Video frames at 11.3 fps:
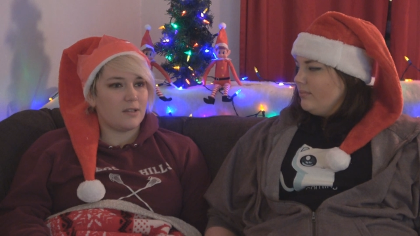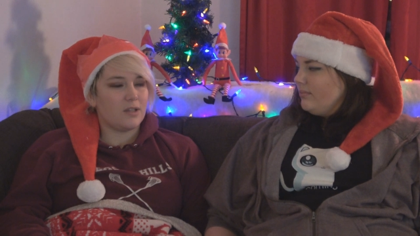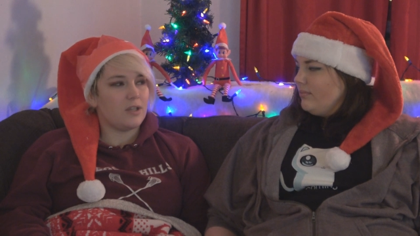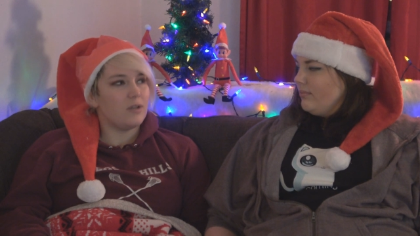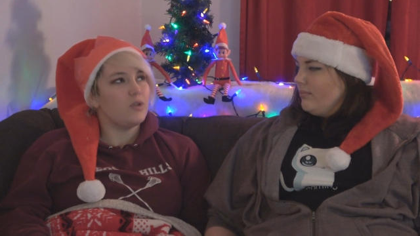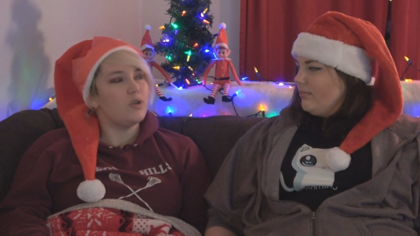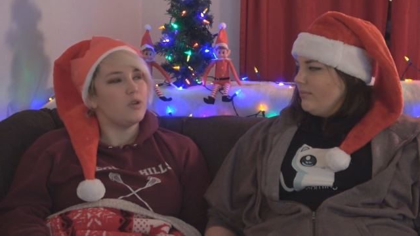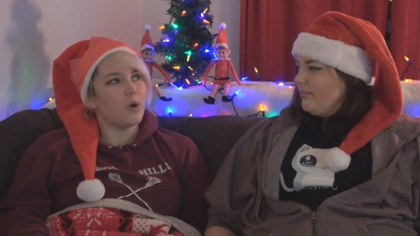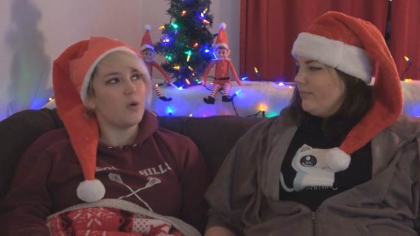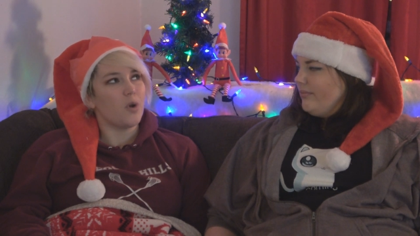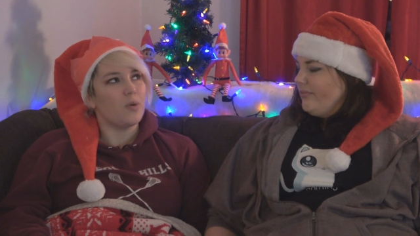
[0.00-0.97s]
Speaker 1: you
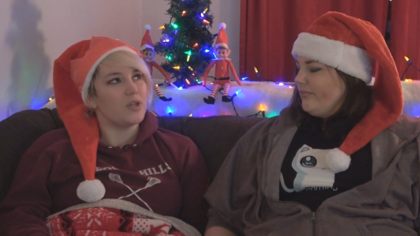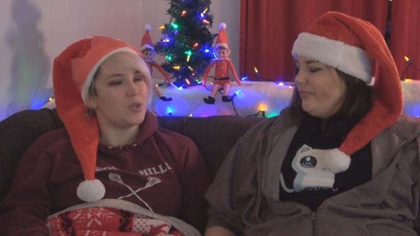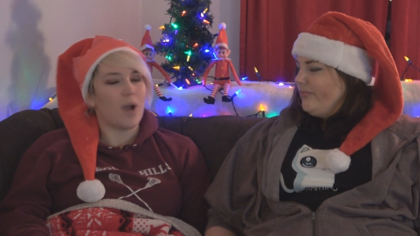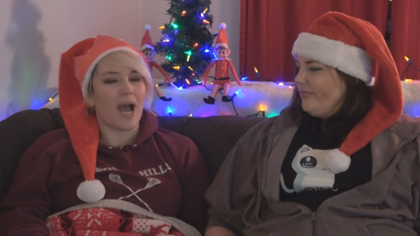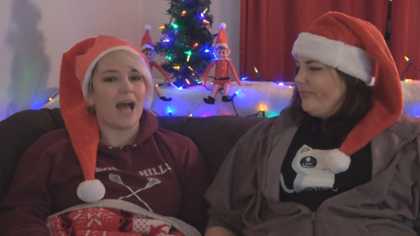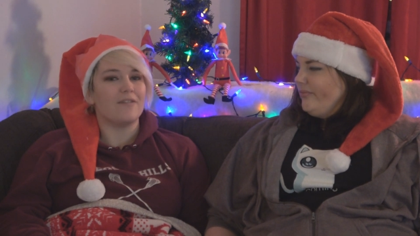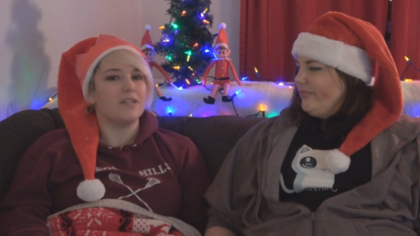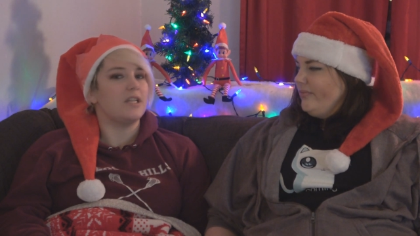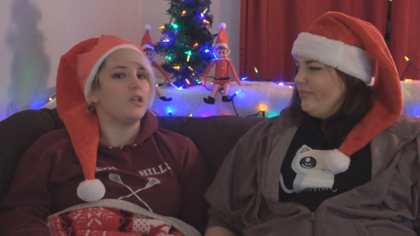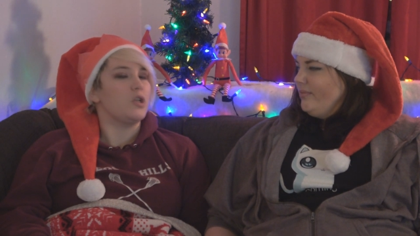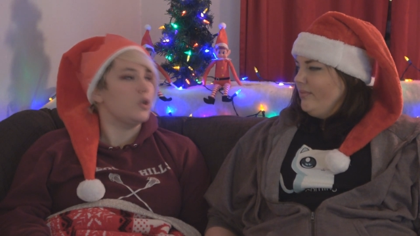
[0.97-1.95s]
don't know what you have
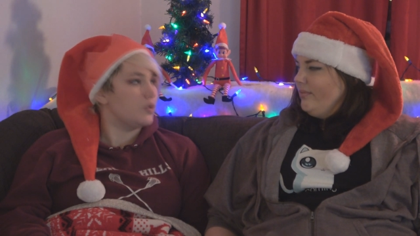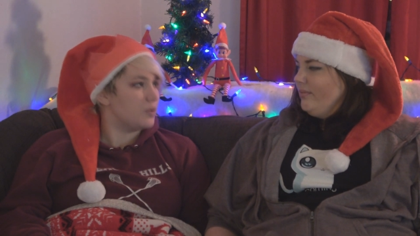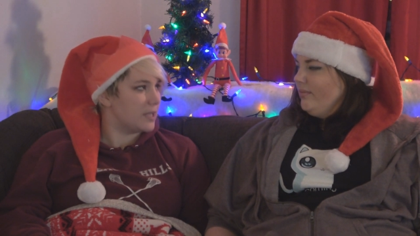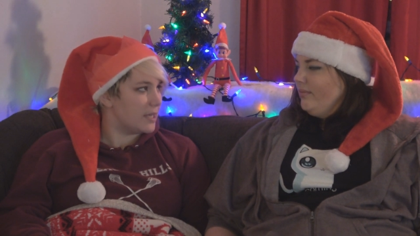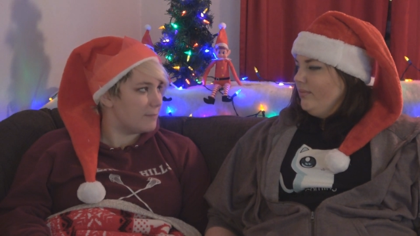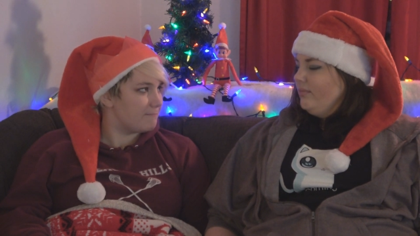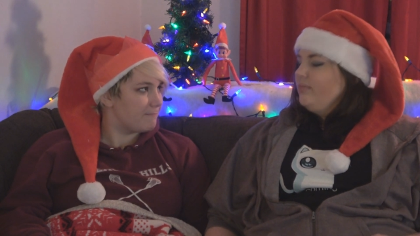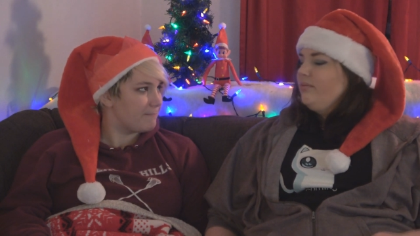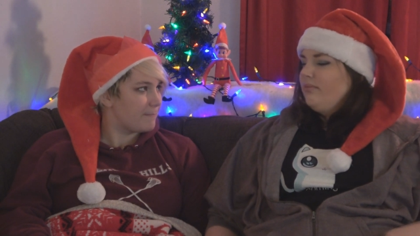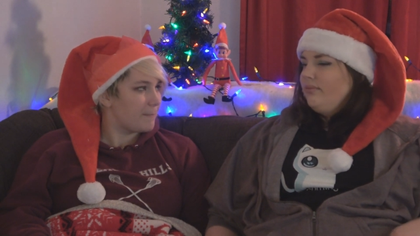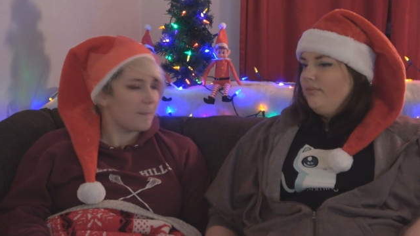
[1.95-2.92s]
until you lose it.
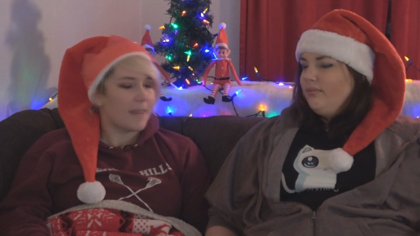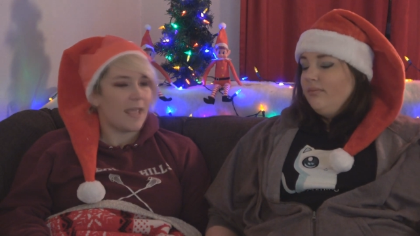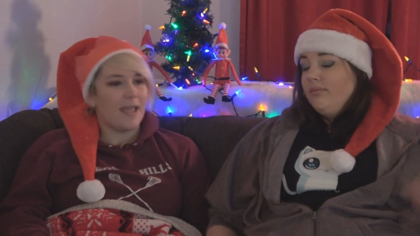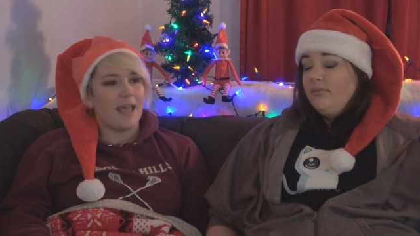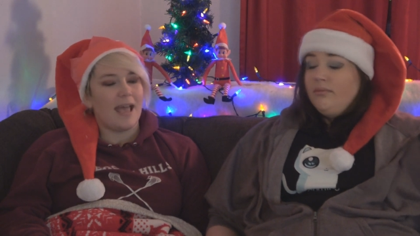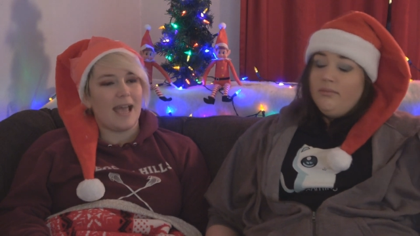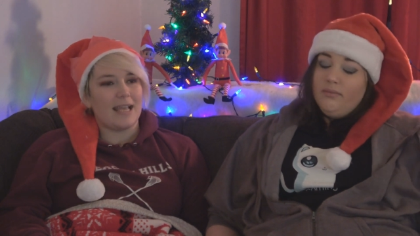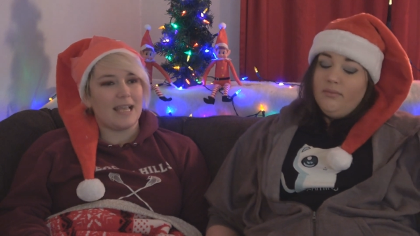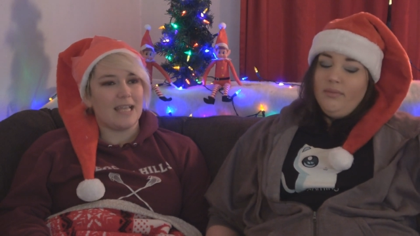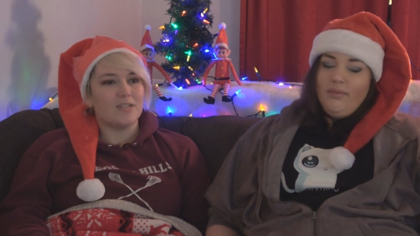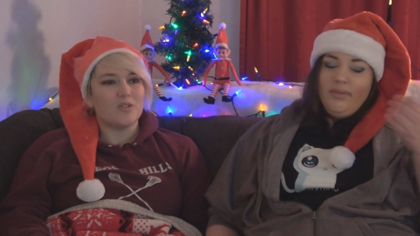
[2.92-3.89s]

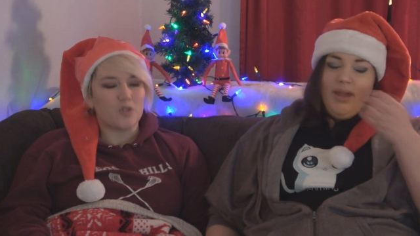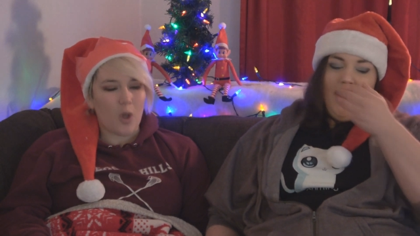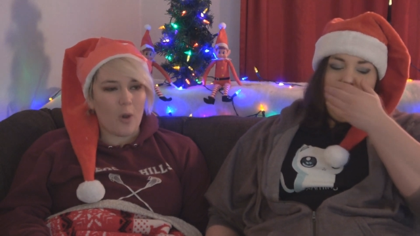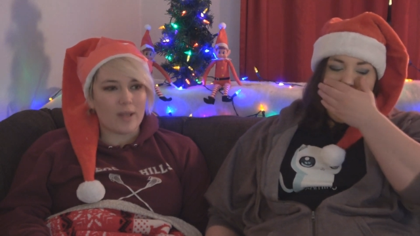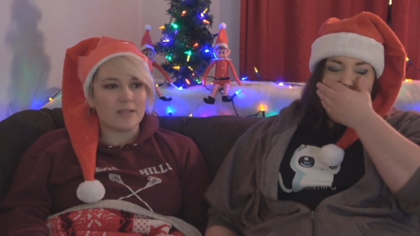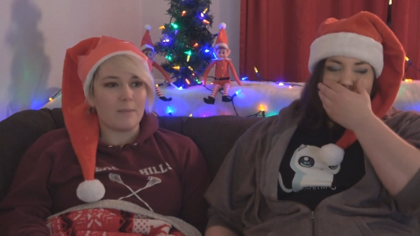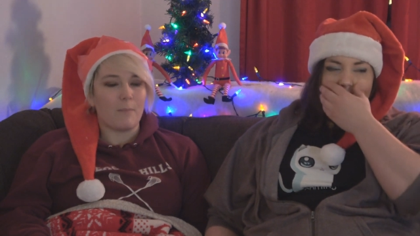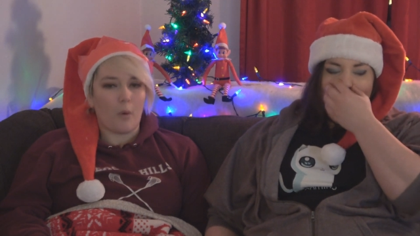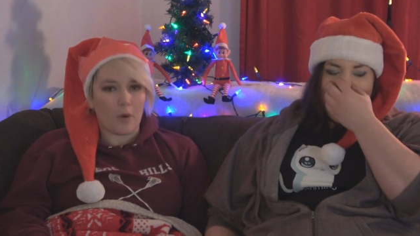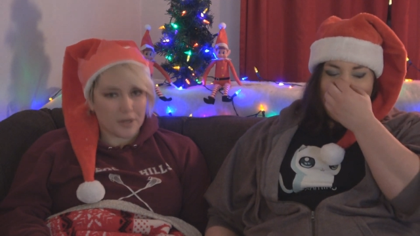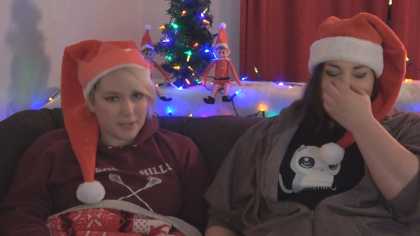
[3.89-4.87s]
And so it's
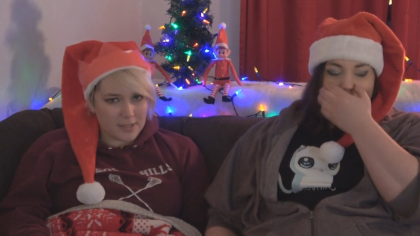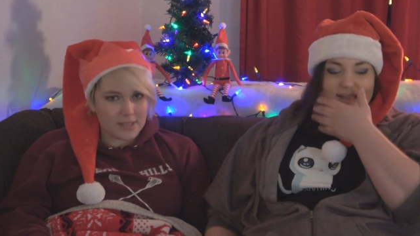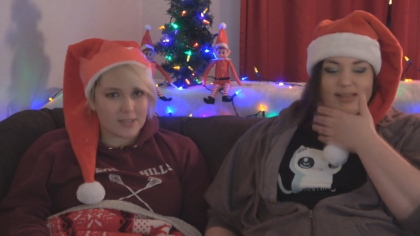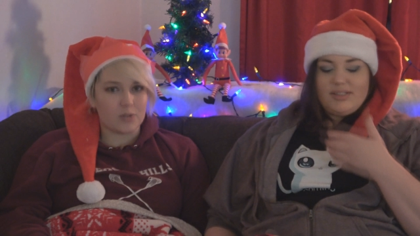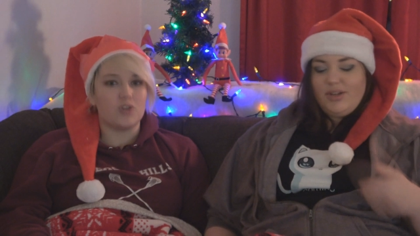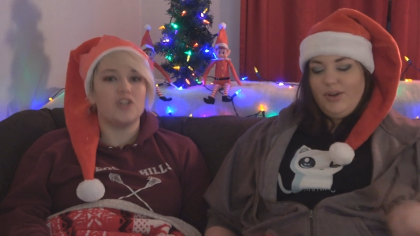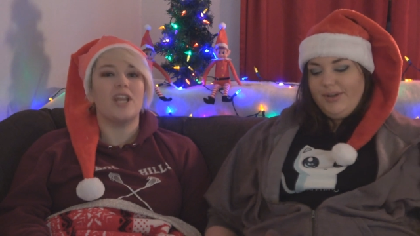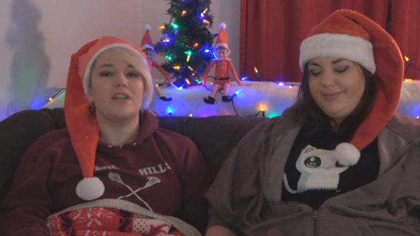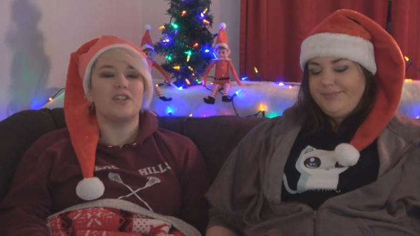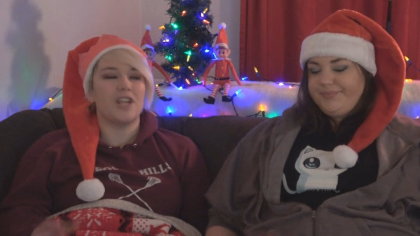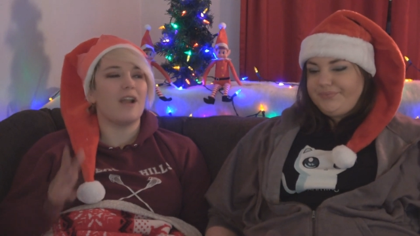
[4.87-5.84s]
important yeah,
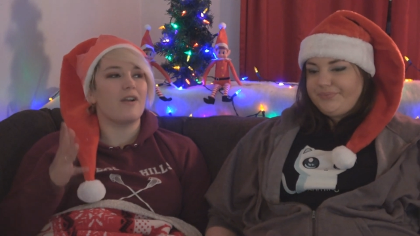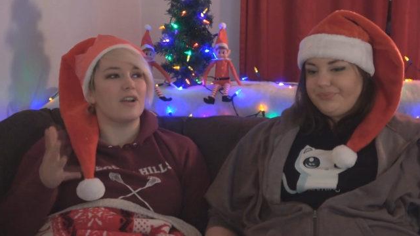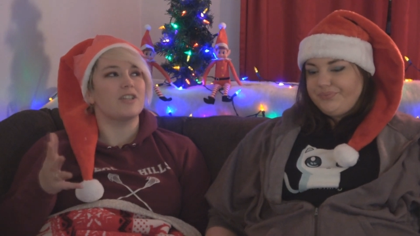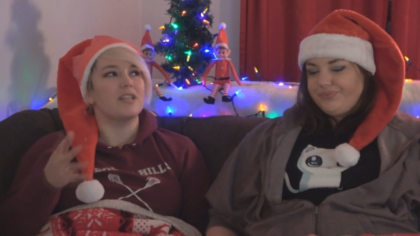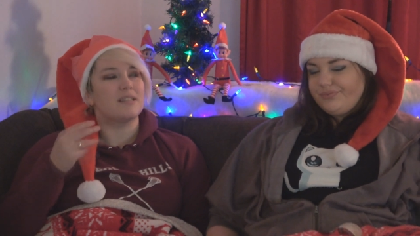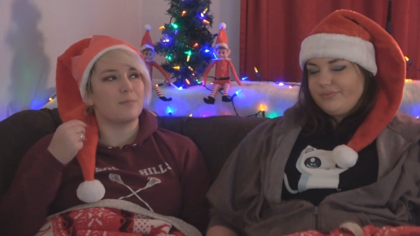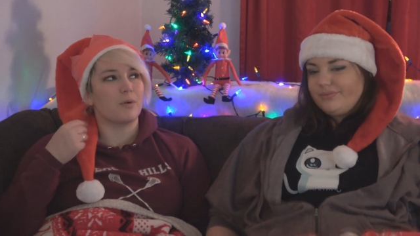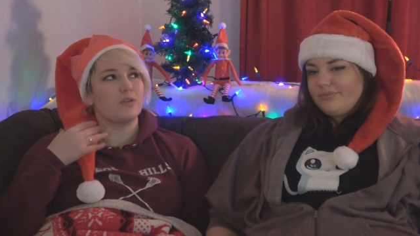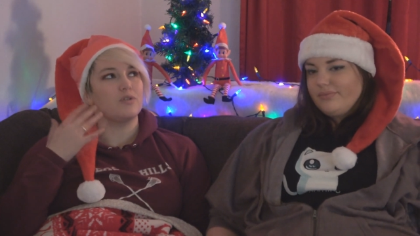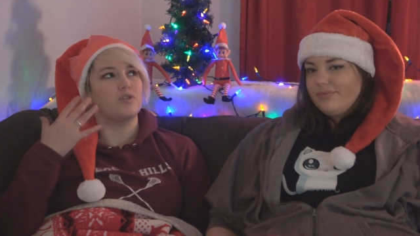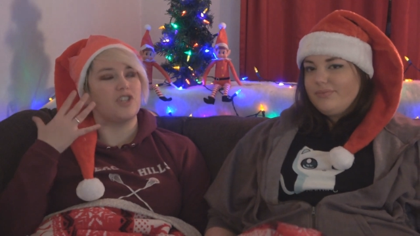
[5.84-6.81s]
to cherish. It's
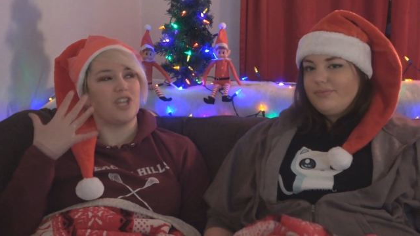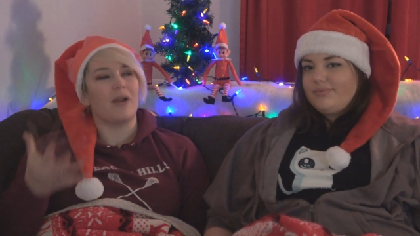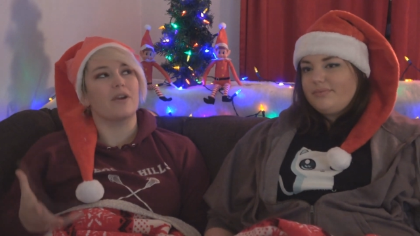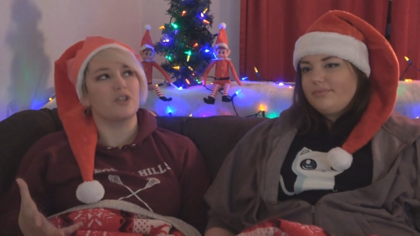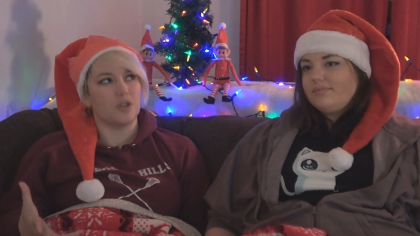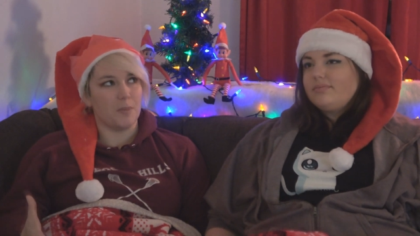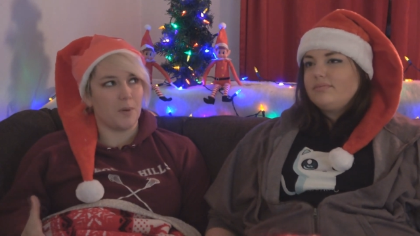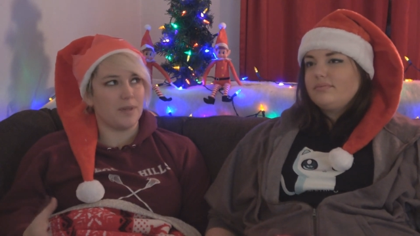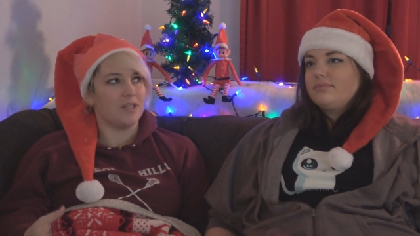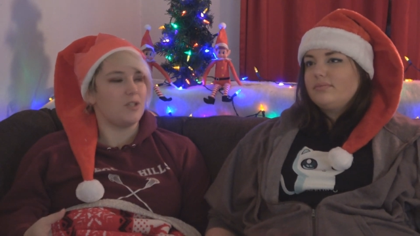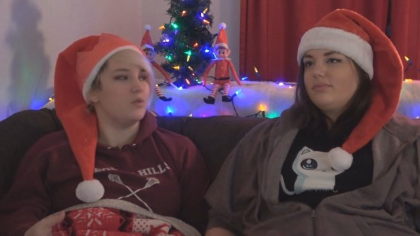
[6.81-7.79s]
important to cherish the
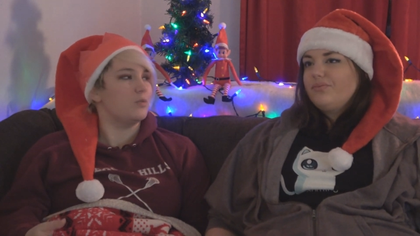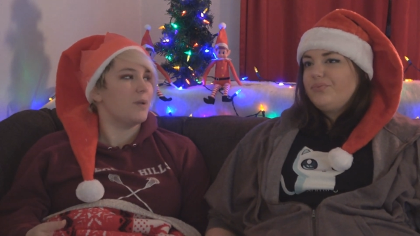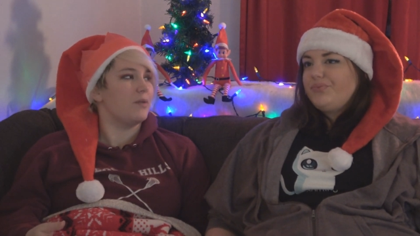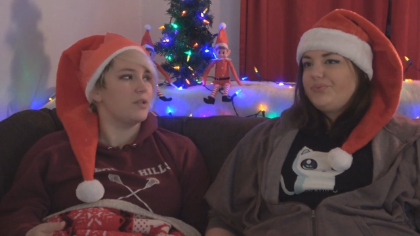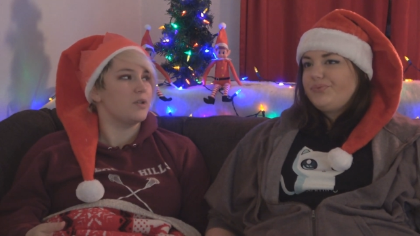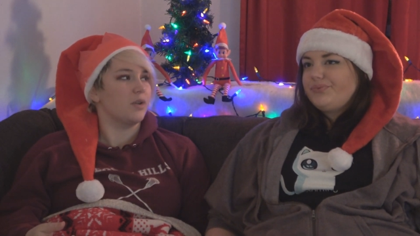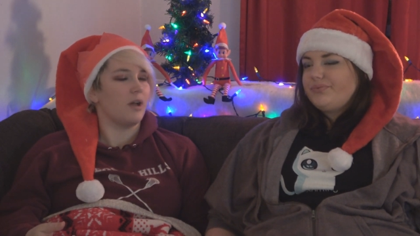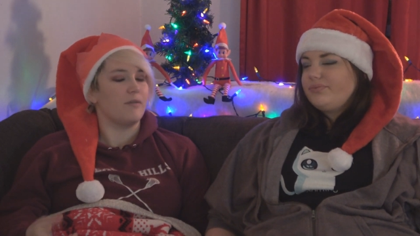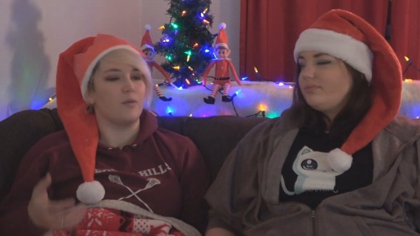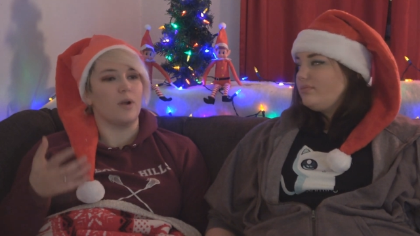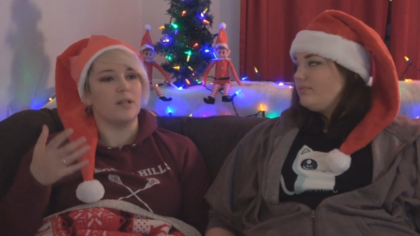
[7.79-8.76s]
moment that you spend with your
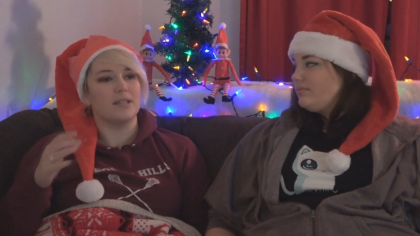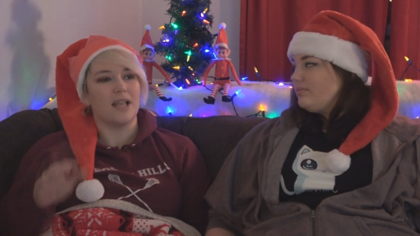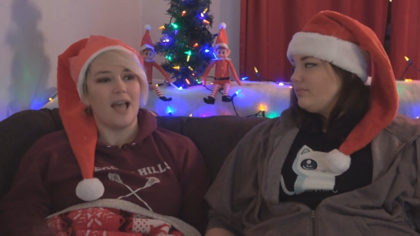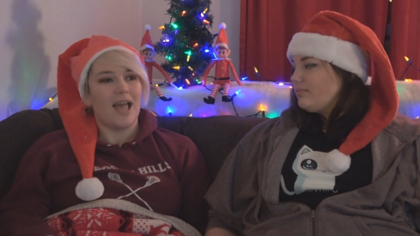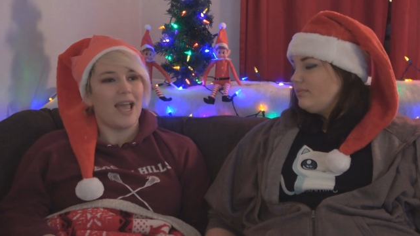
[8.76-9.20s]
loved ones.